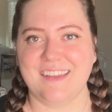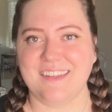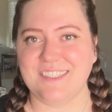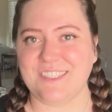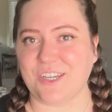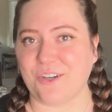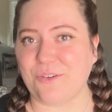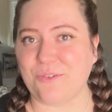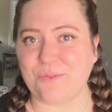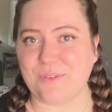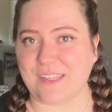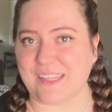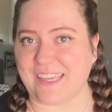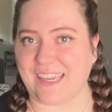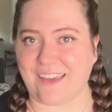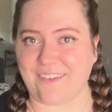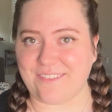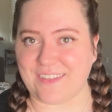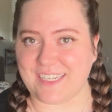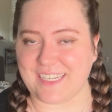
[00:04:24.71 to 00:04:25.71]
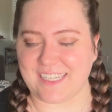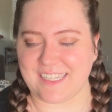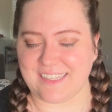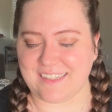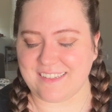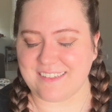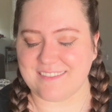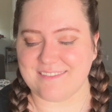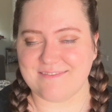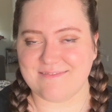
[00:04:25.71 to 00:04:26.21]
don't really have
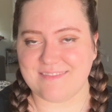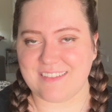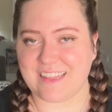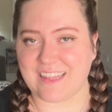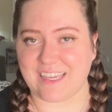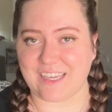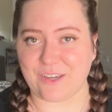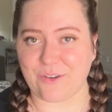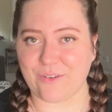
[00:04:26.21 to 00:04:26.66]
anything